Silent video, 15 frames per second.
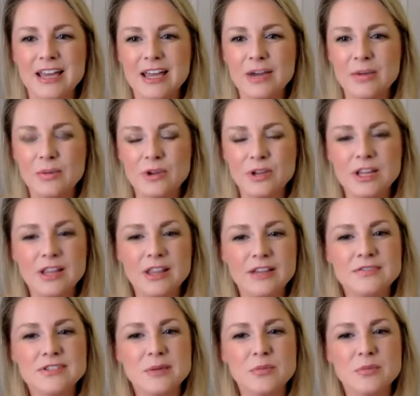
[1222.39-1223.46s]
It really
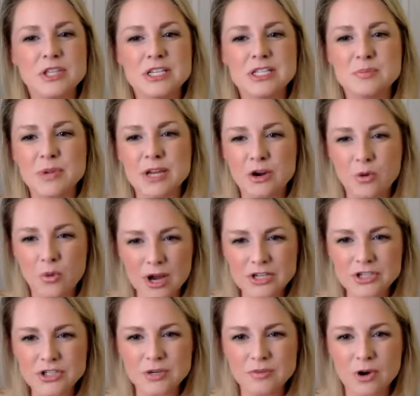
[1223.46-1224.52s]
leaves them with this big
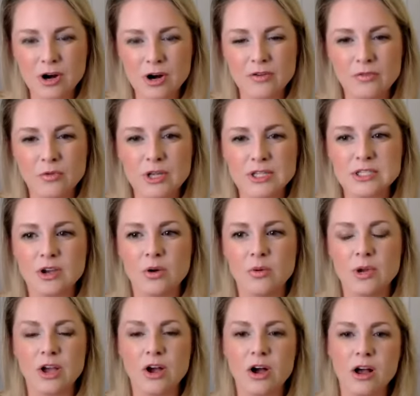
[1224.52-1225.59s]
question mark of what's
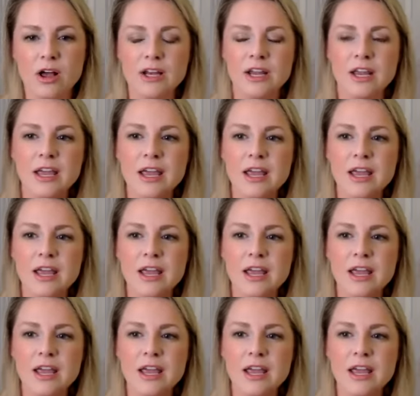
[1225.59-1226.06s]
going on.